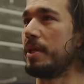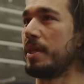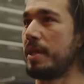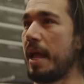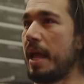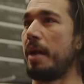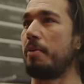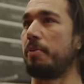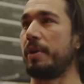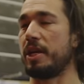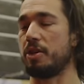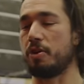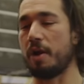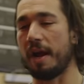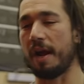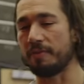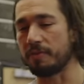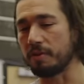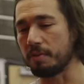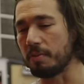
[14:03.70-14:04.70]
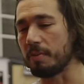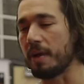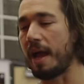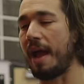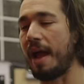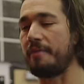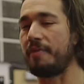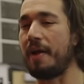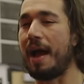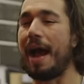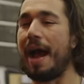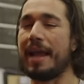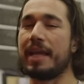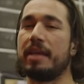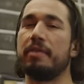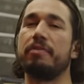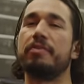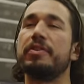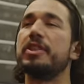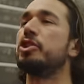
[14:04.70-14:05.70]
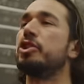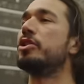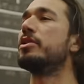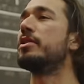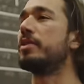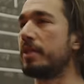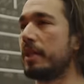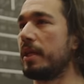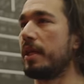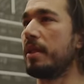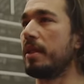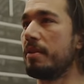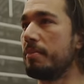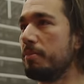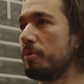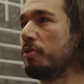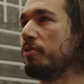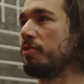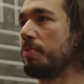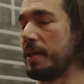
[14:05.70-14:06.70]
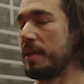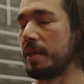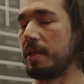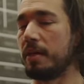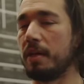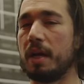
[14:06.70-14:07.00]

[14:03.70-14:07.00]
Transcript: in that range. You have to have high efficiency in the movement.